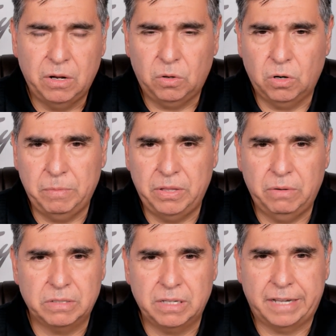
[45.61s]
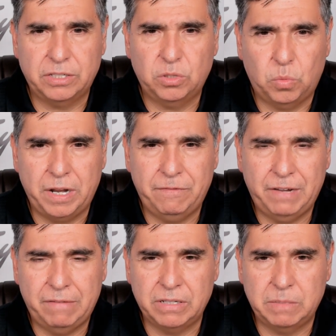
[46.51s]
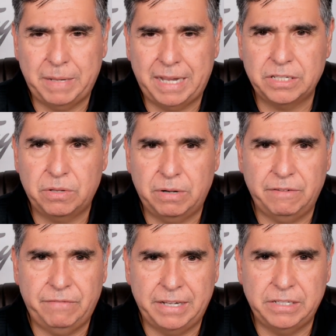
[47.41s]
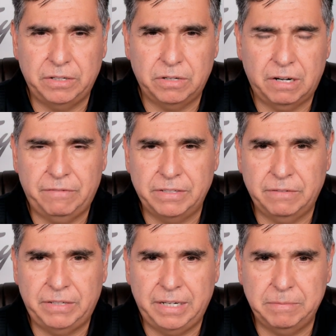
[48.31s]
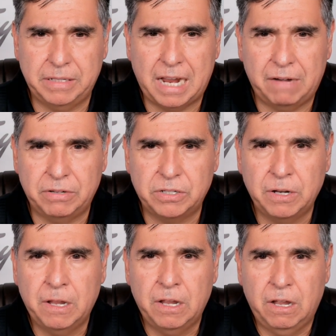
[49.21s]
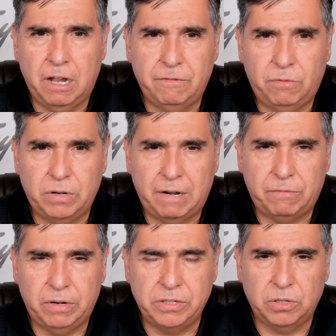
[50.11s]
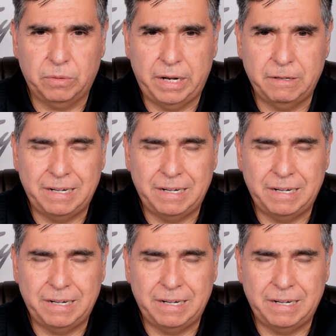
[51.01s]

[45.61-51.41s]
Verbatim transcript: Corbin, though, has lost twenty-five of his past thirty, facing good offensive teams that average uh, four and a half runs or greater.